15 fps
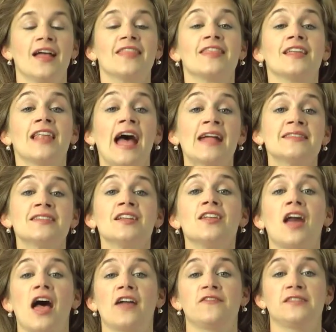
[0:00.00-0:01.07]
The Latin
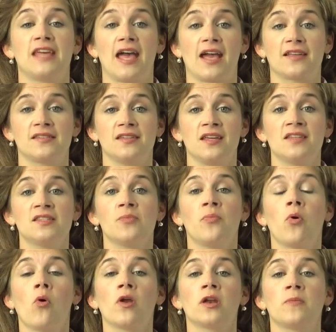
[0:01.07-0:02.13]
Alive text is
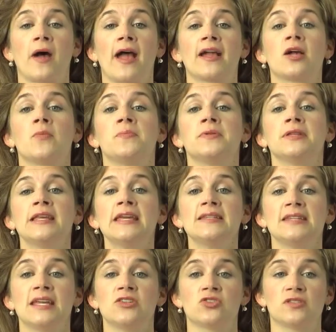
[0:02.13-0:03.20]
supported by a complete
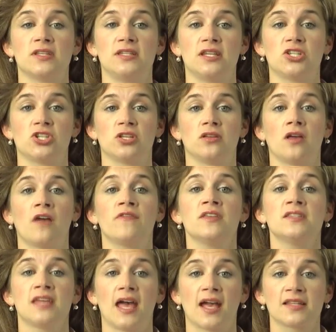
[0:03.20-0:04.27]
teacher's edition of the
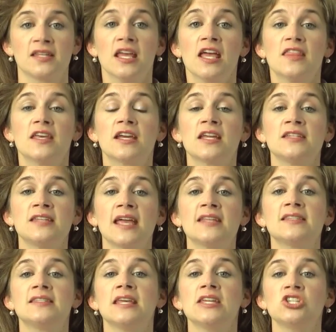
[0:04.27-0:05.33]
text that
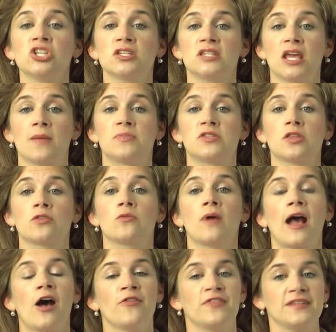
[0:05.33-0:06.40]
contains teaching tips
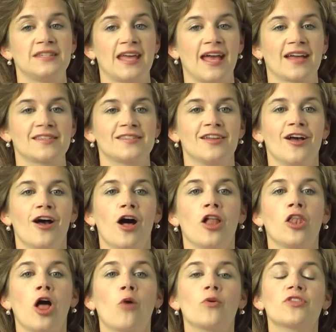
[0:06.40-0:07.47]
throughout the text,
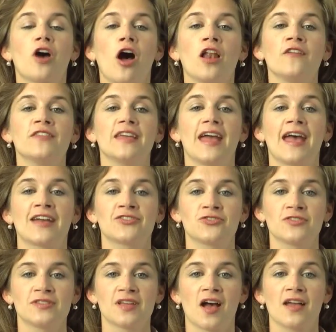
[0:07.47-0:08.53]
along with all of the
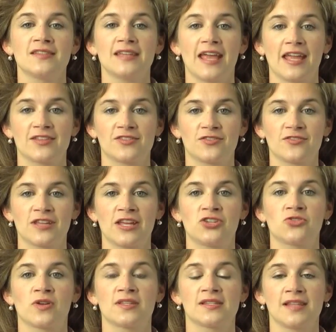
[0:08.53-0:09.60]
exercise answers and
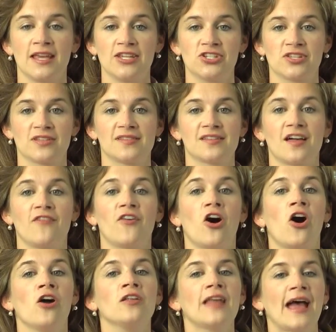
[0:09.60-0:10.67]
translations of
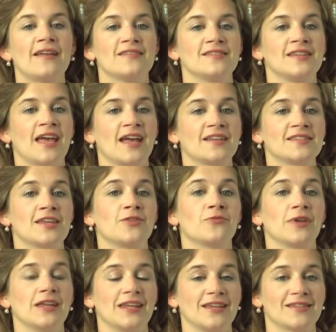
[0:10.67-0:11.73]
all Latin texts and
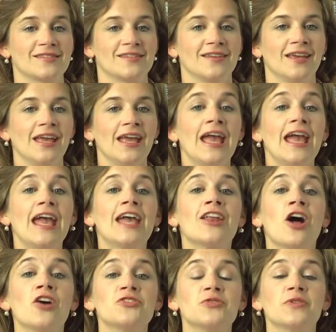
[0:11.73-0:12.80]
readings. It
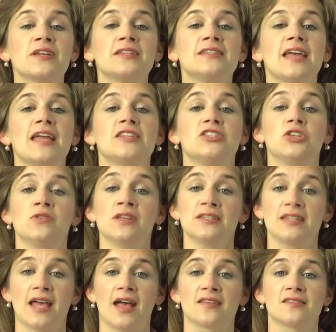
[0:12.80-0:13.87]
also contains unit
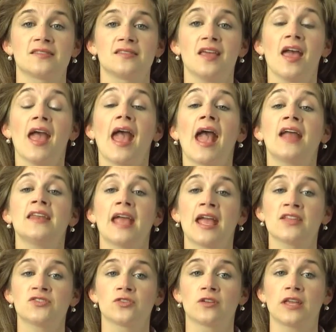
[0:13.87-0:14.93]
tests and
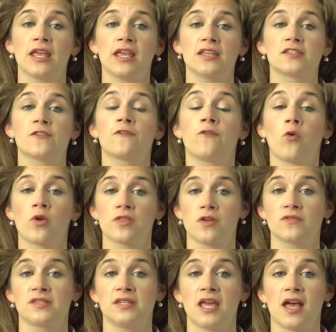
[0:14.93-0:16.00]
answer keys for
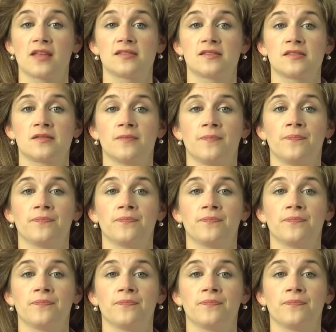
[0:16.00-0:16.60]
those tests.